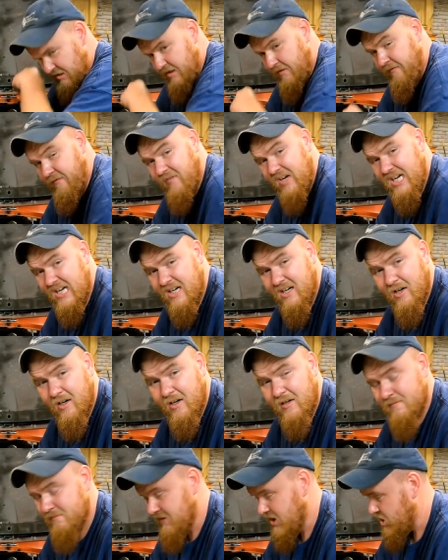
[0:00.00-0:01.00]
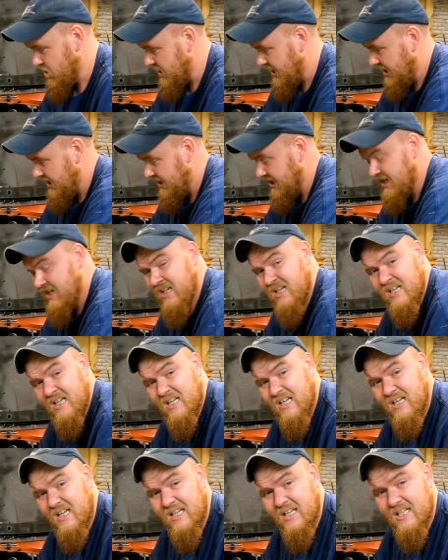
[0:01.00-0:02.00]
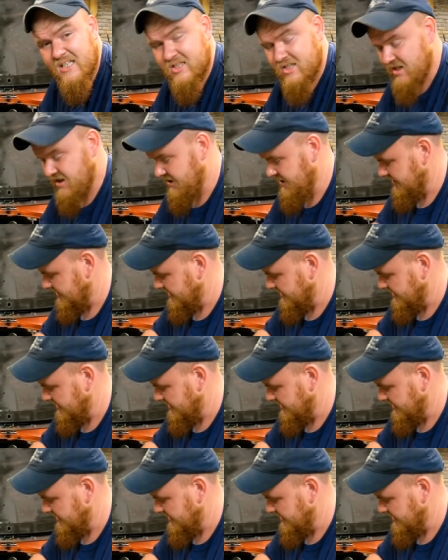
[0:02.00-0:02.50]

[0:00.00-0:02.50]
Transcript: the fire machine is not